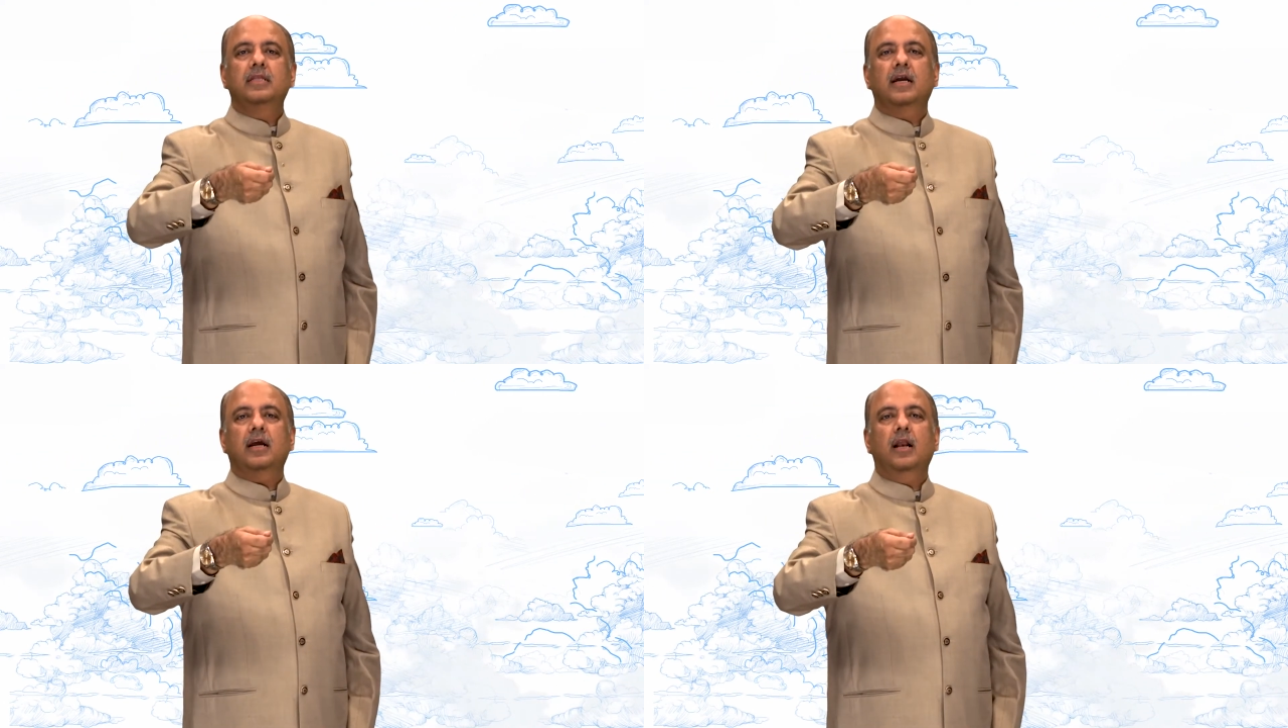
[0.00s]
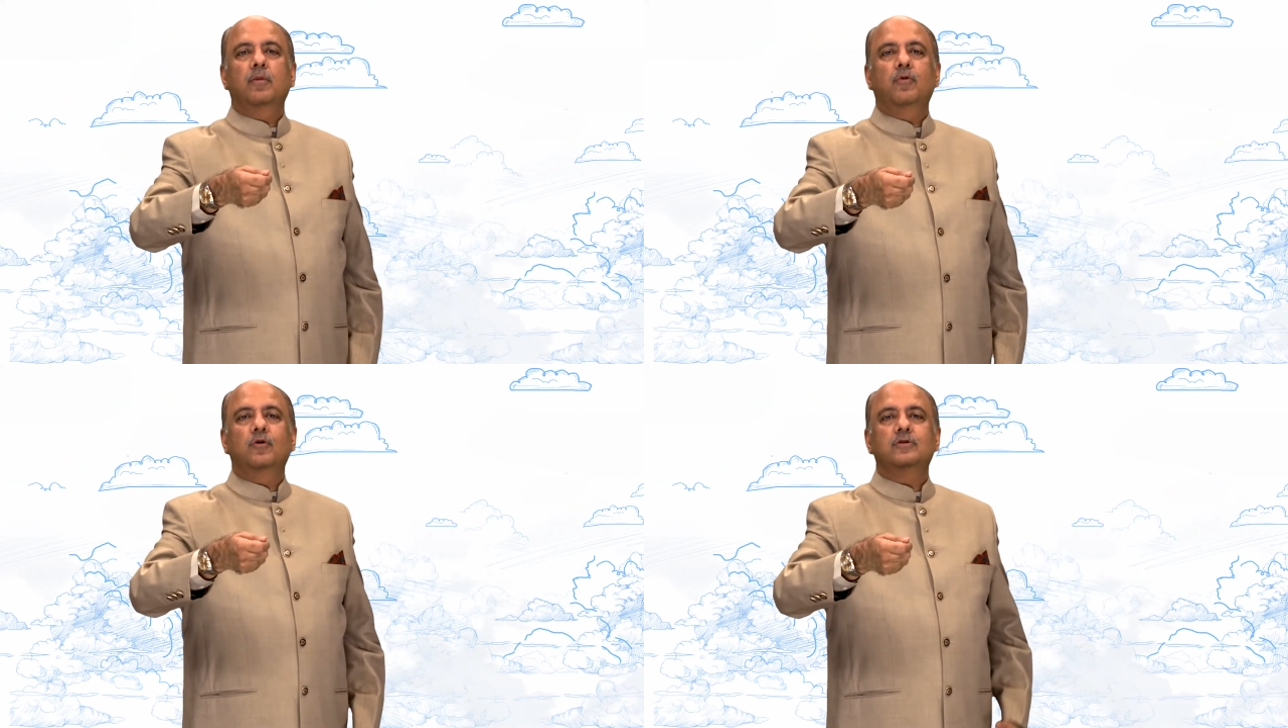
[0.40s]
their
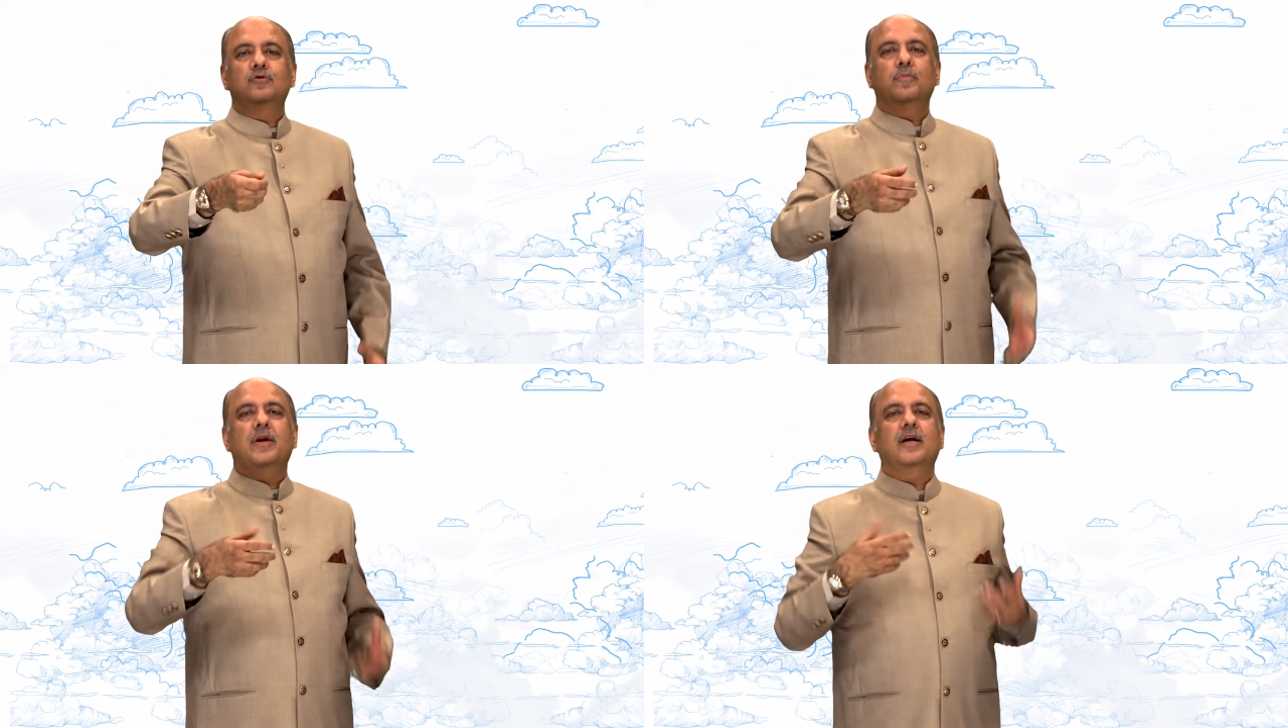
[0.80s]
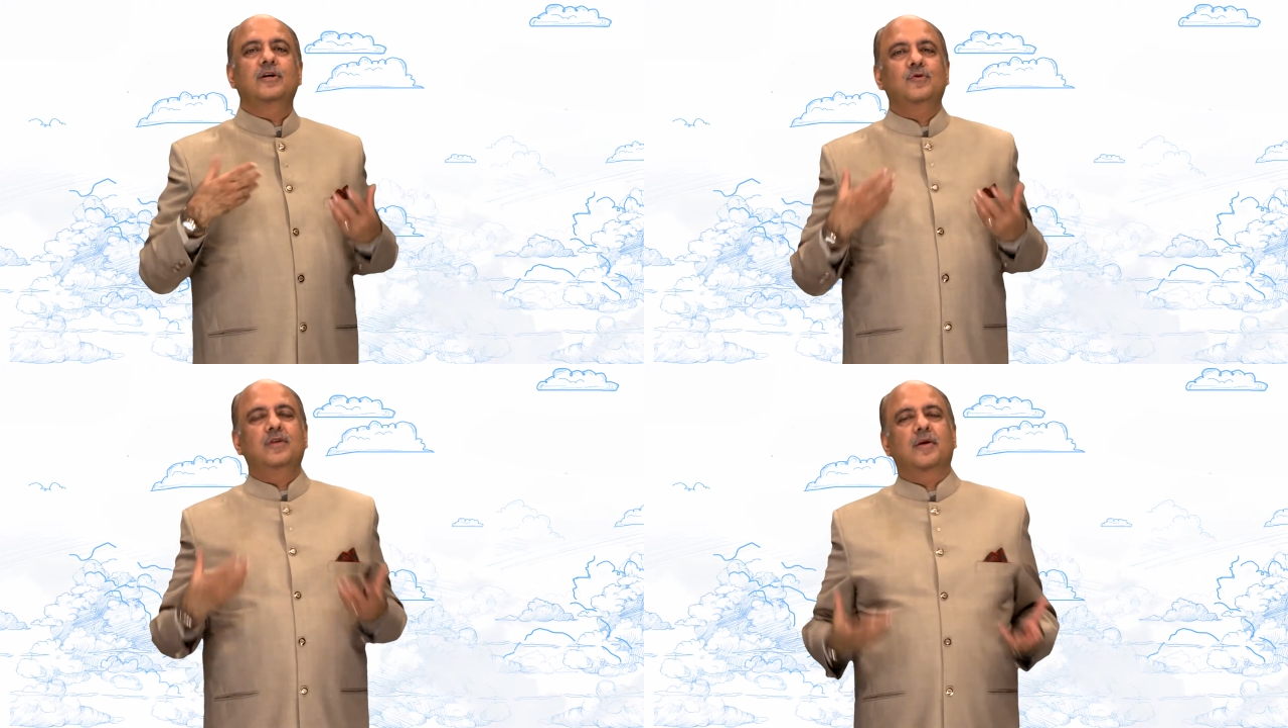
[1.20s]
elbows to bring
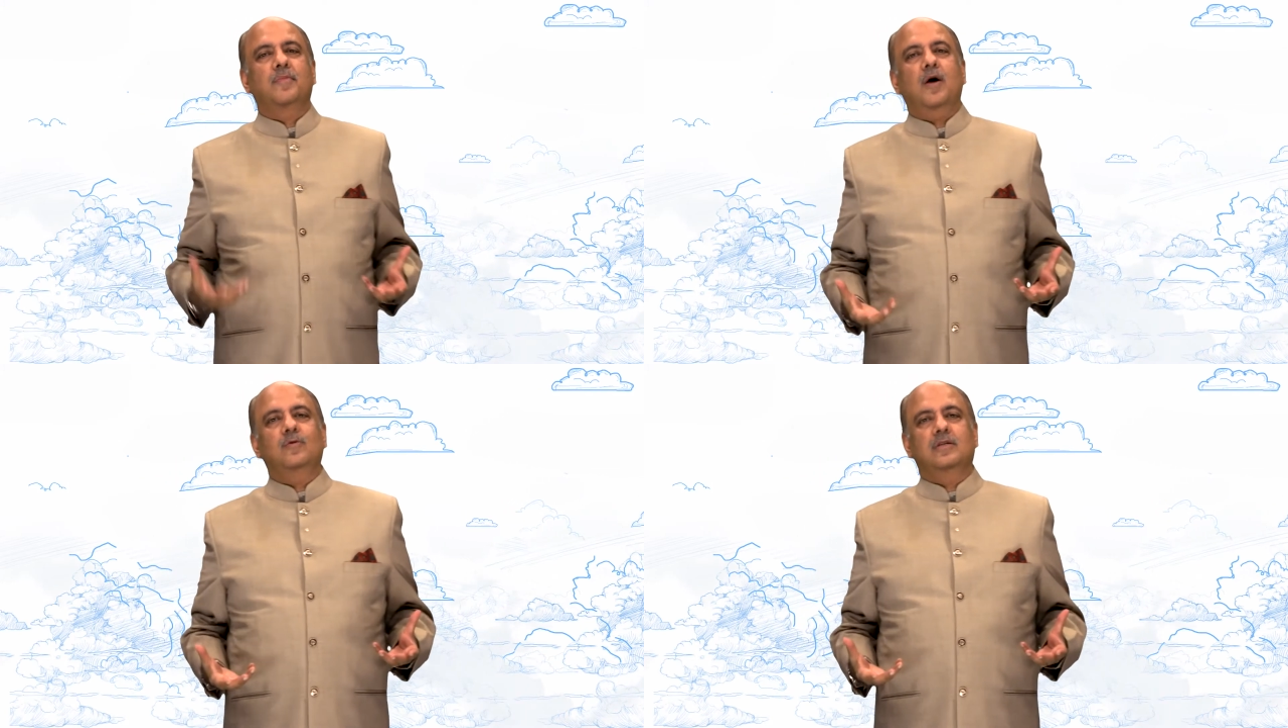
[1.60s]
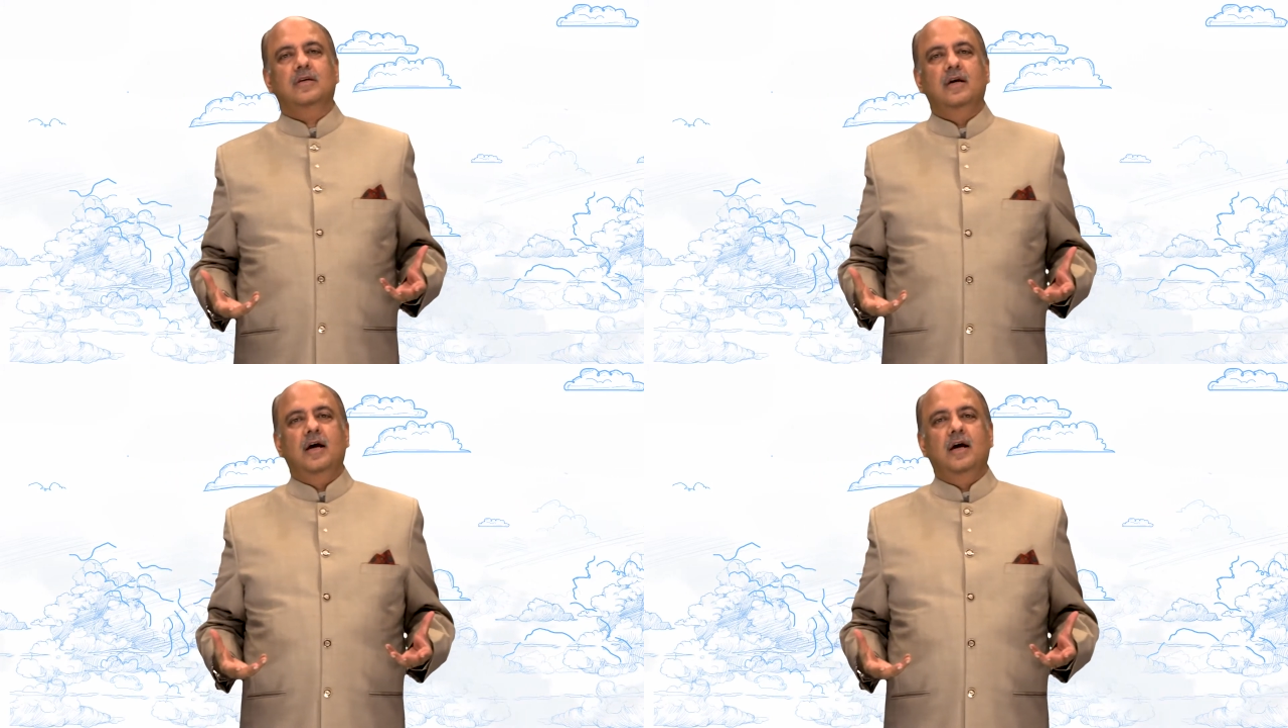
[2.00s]
it to their mouth,